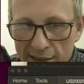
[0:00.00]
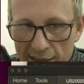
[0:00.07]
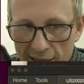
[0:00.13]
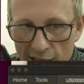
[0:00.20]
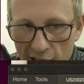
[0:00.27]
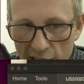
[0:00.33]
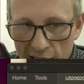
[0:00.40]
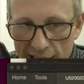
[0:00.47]
uh,
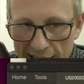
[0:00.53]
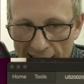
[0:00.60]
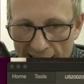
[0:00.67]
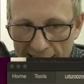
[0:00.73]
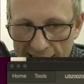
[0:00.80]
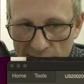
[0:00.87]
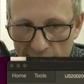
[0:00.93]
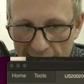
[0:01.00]
early
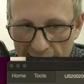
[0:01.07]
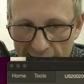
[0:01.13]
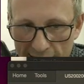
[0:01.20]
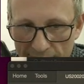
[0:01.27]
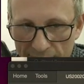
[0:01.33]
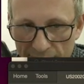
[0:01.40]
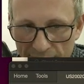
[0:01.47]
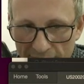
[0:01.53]
next week.
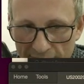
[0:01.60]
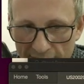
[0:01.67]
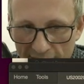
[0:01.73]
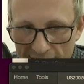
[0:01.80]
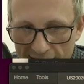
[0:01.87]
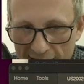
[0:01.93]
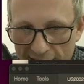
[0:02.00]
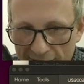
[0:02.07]

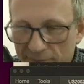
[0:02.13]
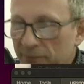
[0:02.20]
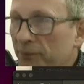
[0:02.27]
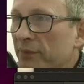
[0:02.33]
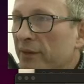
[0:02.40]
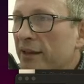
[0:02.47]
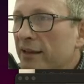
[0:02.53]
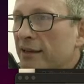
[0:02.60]
Okay?
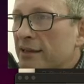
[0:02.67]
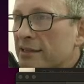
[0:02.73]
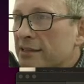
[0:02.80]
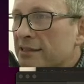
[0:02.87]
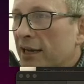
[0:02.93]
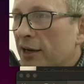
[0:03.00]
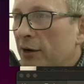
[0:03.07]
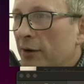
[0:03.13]

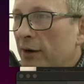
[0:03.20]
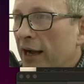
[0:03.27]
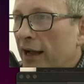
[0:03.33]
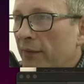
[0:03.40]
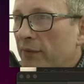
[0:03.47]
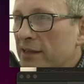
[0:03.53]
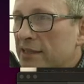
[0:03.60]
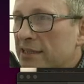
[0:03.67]
So,
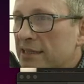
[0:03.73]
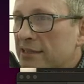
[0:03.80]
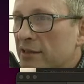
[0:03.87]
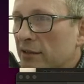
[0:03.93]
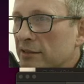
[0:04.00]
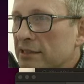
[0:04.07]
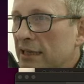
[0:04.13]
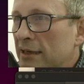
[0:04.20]
and this is
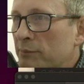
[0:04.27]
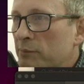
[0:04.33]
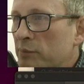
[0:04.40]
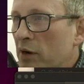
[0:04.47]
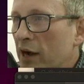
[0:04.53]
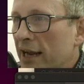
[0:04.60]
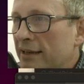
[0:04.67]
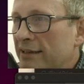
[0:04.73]
Dr.
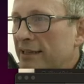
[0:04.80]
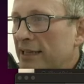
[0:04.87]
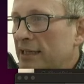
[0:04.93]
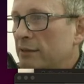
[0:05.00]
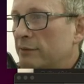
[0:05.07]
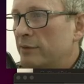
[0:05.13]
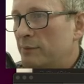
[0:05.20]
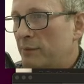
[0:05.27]
Brian
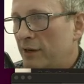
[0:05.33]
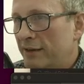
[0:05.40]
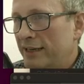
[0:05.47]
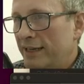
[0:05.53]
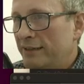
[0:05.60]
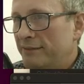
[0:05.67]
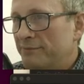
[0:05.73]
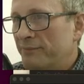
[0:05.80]
D.
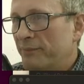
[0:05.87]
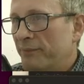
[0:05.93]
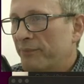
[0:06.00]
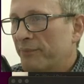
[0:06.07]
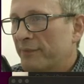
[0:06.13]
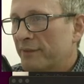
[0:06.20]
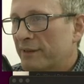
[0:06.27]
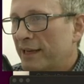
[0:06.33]
Vermani.
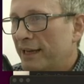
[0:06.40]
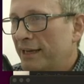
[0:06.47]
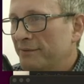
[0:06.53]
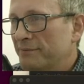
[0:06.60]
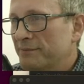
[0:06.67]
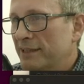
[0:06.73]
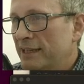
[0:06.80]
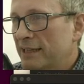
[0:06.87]
Okay?
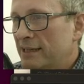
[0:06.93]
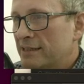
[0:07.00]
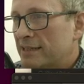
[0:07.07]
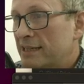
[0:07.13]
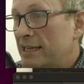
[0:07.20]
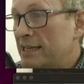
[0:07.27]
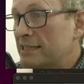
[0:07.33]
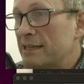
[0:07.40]
So
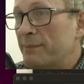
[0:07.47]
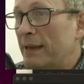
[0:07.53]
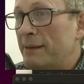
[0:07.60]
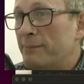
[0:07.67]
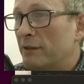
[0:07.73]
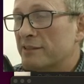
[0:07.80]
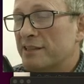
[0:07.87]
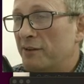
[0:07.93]
these are the
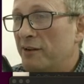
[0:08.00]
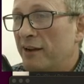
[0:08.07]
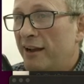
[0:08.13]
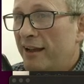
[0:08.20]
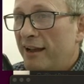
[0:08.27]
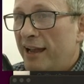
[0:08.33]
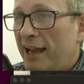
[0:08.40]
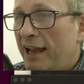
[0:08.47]
people. So
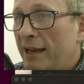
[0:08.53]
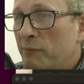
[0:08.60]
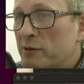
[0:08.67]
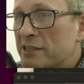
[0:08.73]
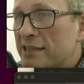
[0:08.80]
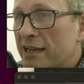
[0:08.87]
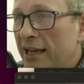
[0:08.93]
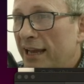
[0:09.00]
it
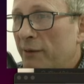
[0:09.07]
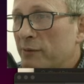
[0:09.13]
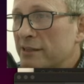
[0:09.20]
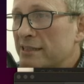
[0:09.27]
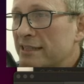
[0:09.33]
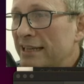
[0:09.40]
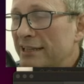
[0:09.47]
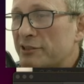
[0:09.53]
was it
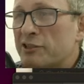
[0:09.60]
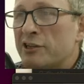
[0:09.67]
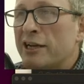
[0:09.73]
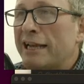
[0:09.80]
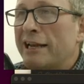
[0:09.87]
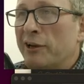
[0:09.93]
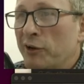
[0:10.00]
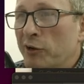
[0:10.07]
was
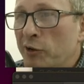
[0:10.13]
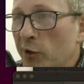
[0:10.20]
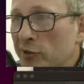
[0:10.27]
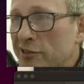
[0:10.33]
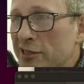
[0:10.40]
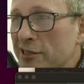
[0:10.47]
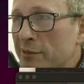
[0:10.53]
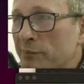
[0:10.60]
literally
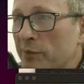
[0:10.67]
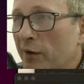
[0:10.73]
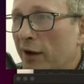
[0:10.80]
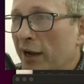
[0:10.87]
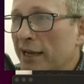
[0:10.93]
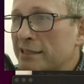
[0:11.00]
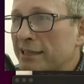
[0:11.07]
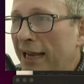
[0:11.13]
not a
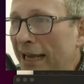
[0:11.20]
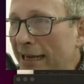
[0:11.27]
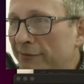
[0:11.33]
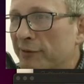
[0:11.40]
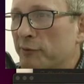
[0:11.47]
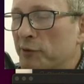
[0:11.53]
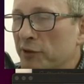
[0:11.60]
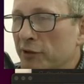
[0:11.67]
surprise
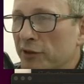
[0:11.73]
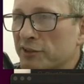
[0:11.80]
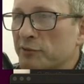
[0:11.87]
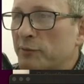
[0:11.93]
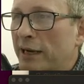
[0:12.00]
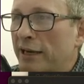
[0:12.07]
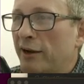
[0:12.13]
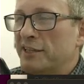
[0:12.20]
in the world
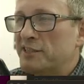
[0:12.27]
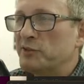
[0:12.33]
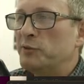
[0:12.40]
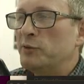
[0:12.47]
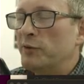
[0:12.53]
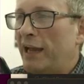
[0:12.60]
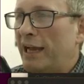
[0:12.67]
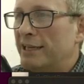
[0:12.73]
when I
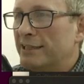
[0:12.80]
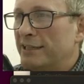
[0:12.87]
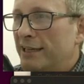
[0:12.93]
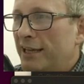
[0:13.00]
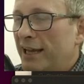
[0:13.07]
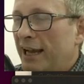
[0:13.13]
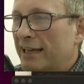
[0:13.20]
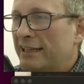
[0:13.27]
saw that.
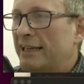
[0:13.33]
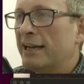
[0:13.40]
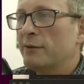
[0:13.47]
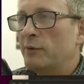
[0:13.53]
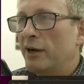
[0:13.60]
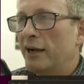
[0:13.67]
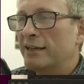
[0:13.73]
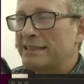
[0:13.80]
I kind of
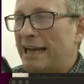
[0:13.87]
worked